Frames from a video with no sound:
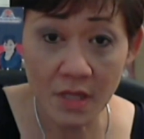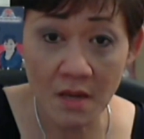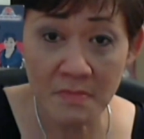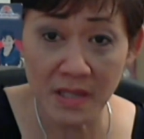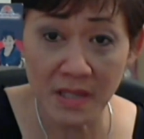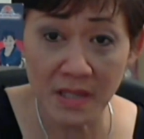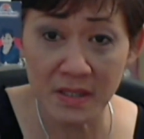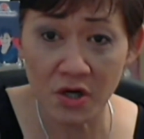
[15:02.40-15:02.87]

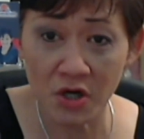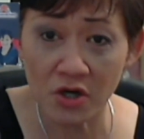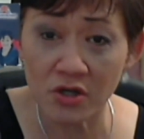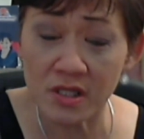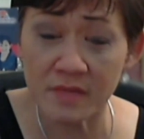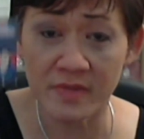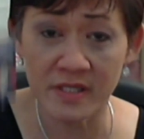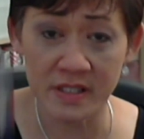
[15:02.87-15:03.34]
my
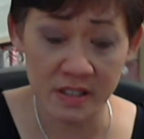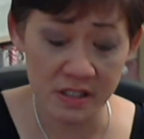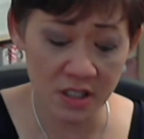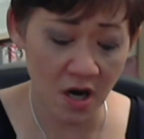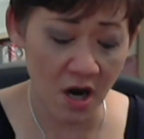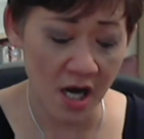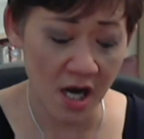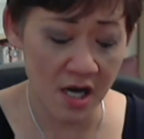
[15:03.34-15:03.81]
currently business
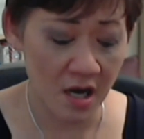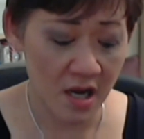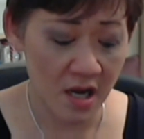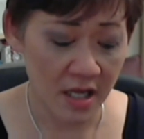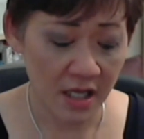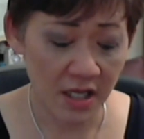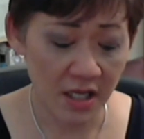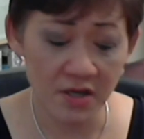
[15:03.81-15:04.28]
card.
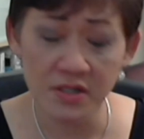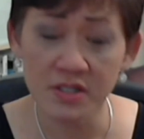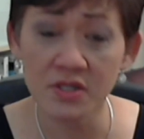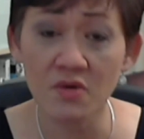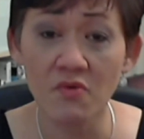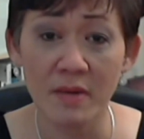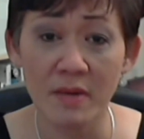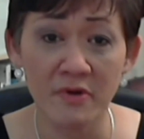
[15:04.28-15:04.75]
Here's
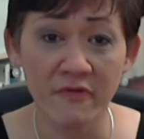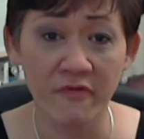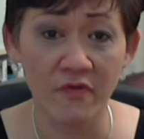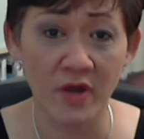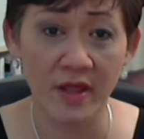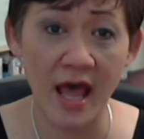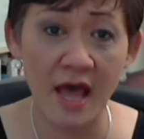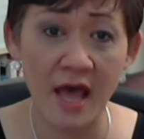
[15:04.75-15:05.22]
the one
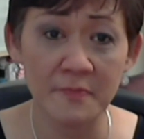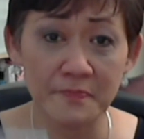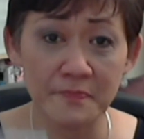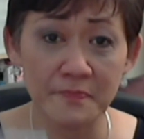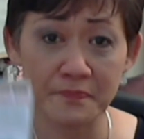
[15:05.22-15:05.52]
before that.